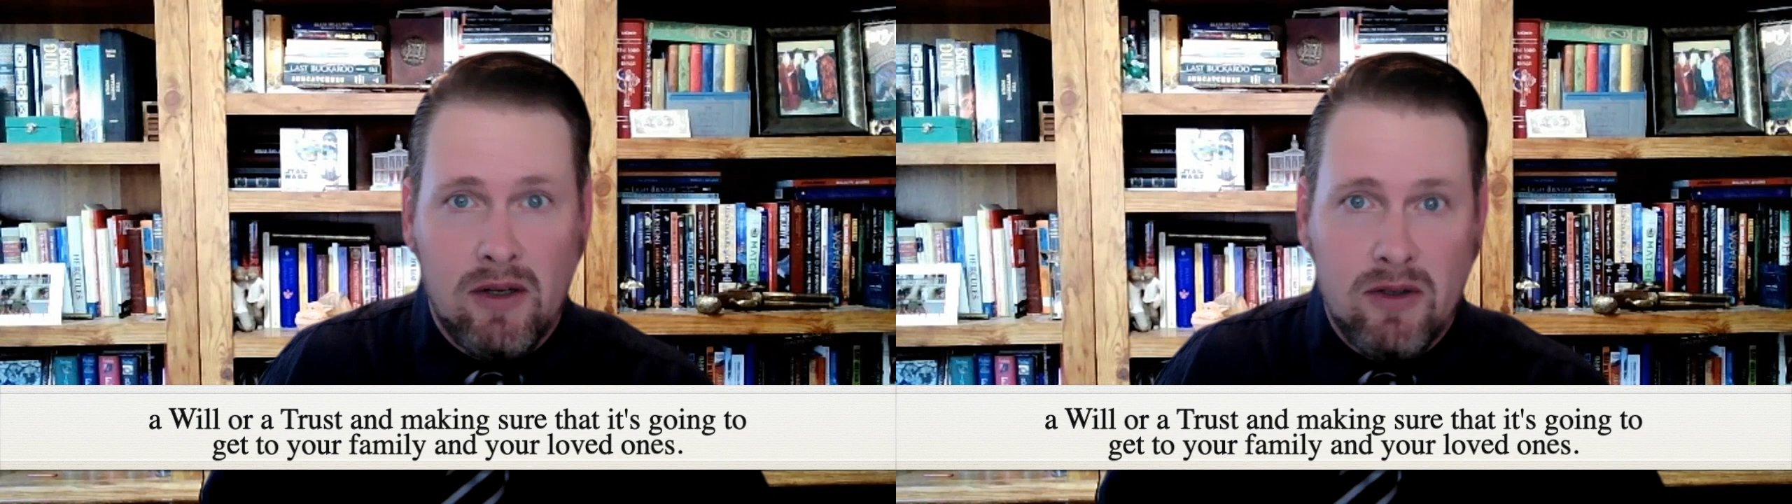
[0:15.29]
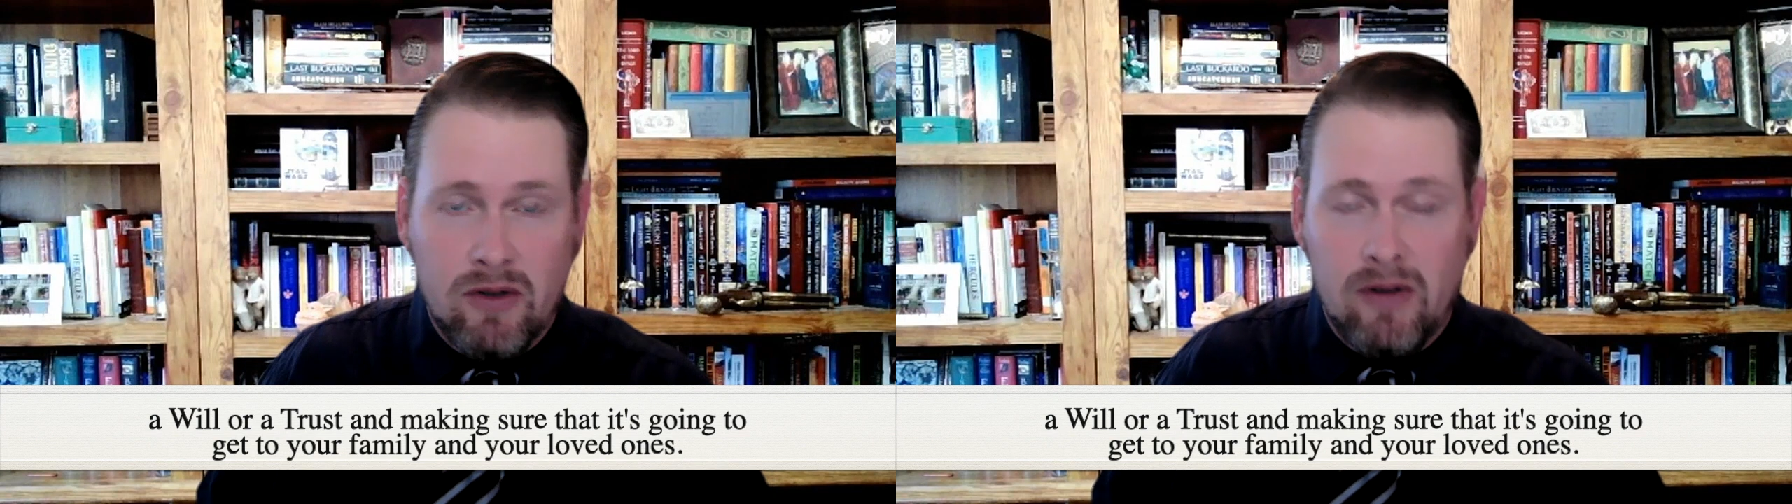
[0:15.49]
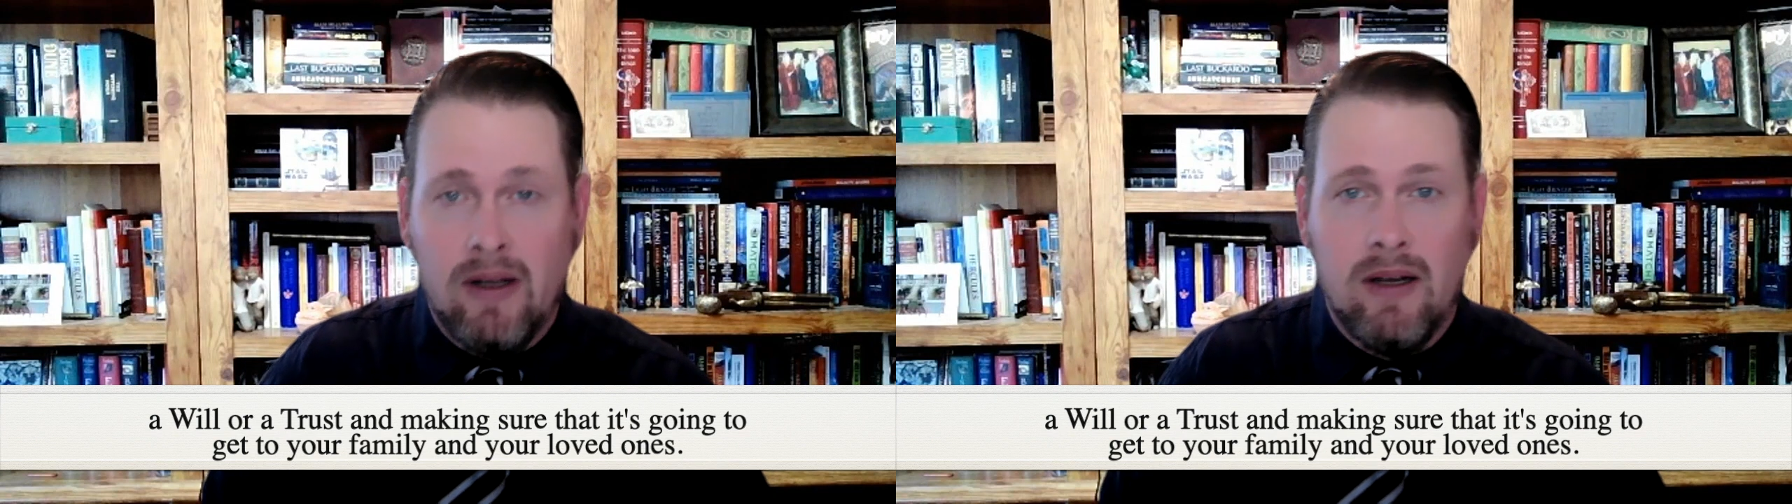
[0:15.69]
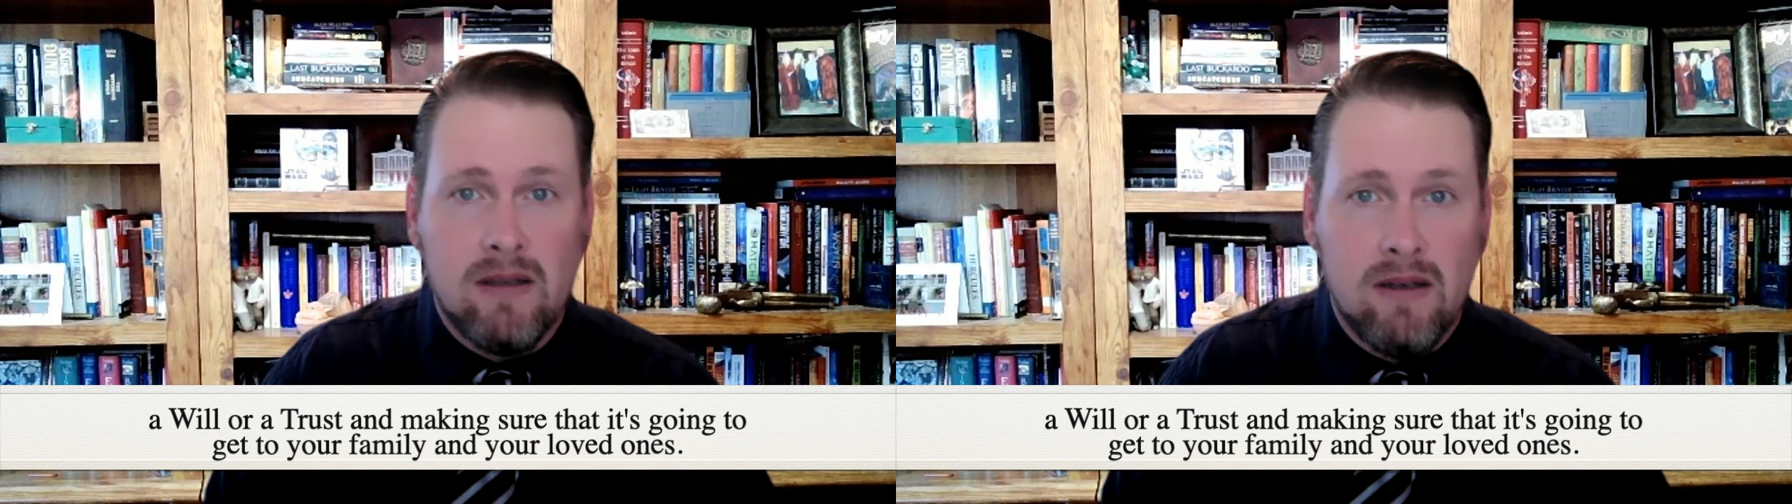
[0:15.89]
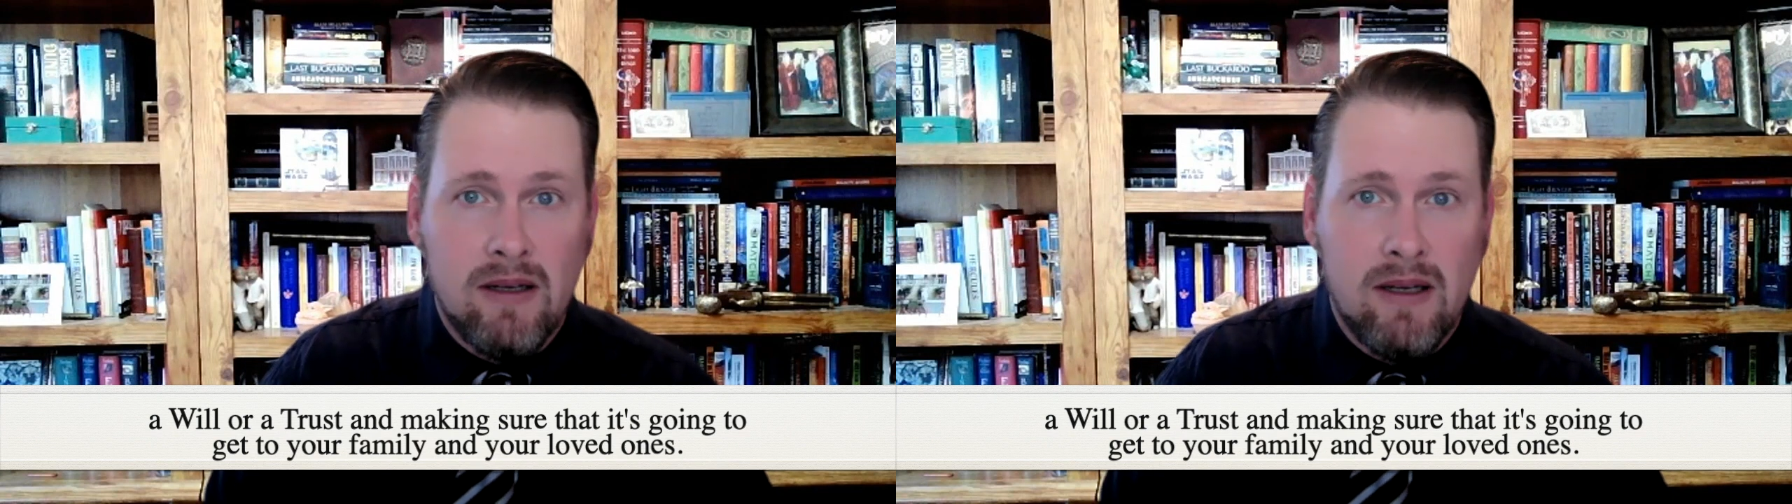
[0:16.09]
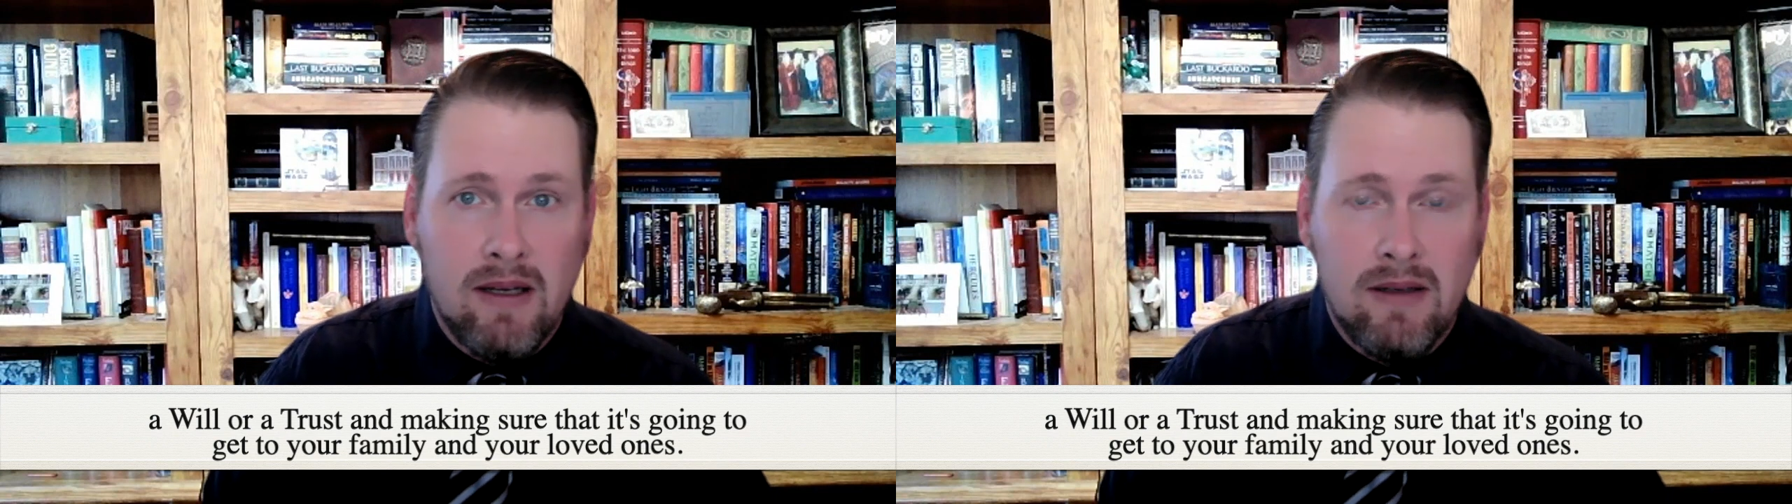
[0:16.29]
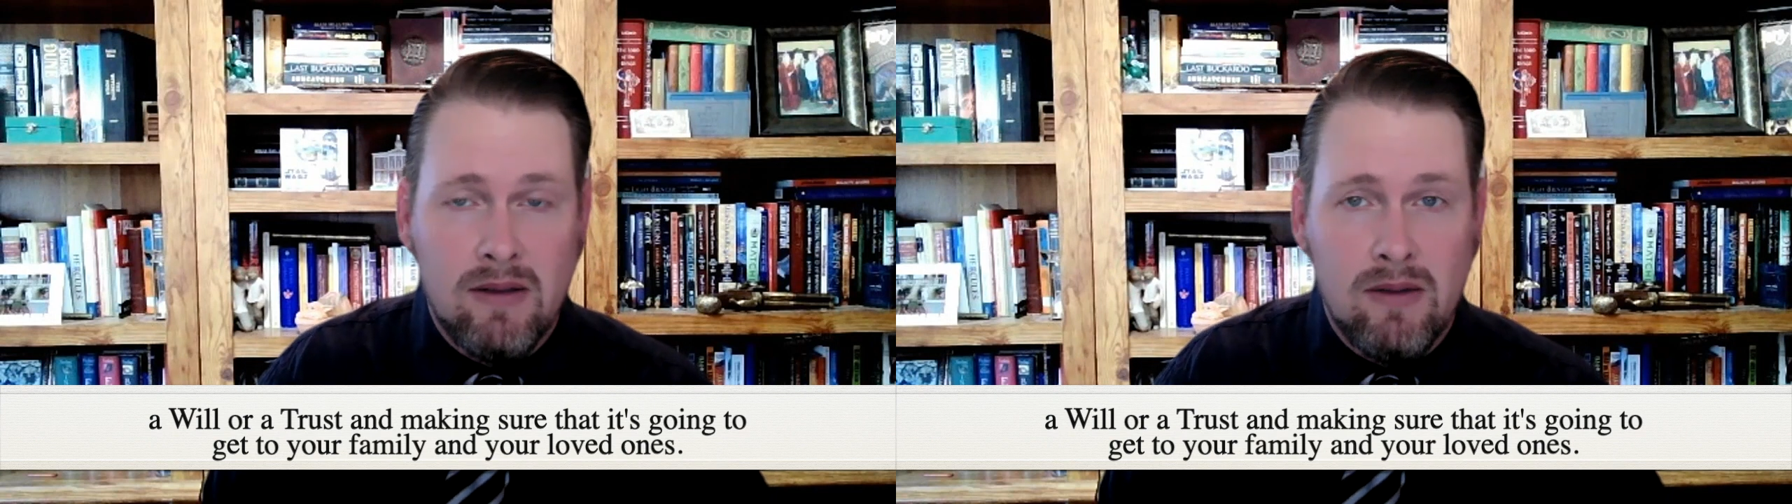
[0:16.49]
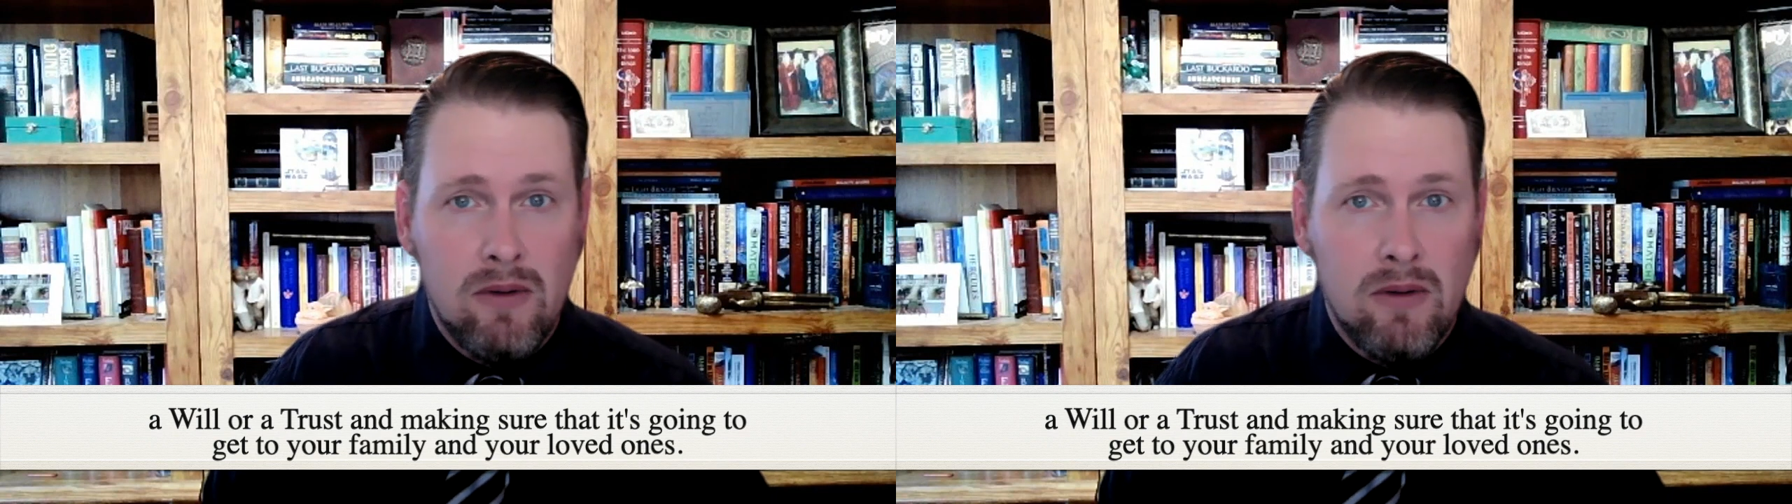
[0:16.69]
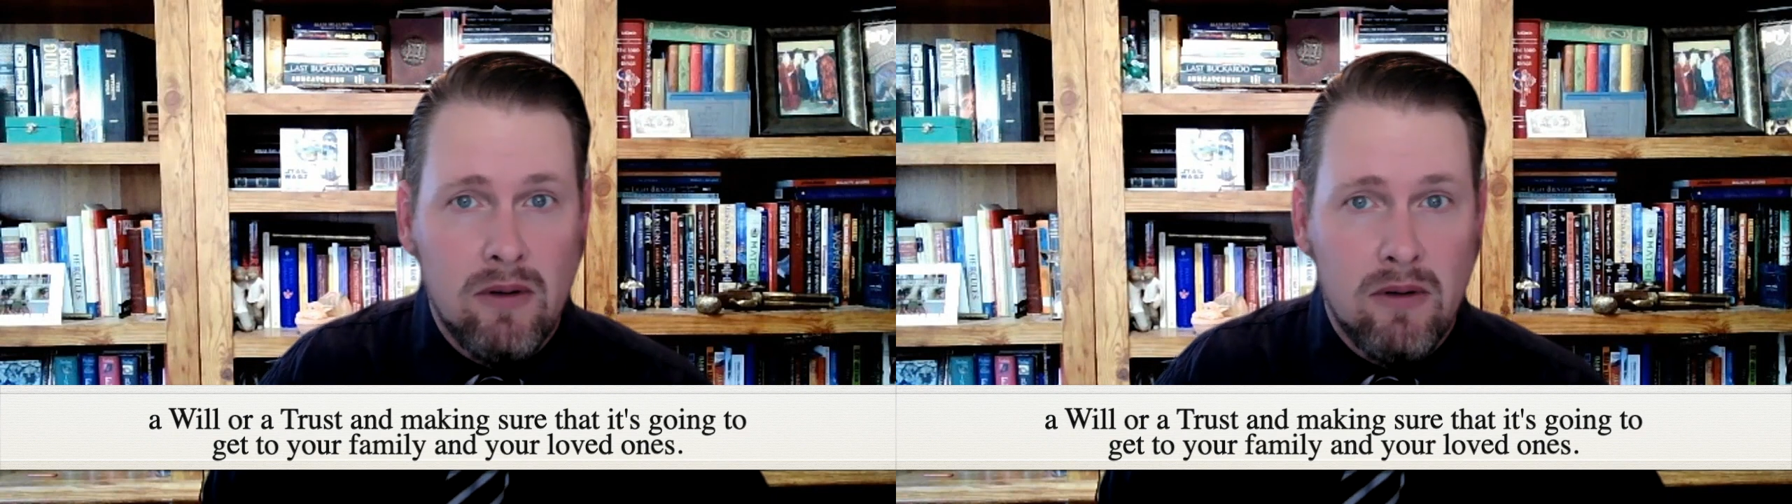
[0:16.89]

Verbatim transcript: sure that it's going to get to your,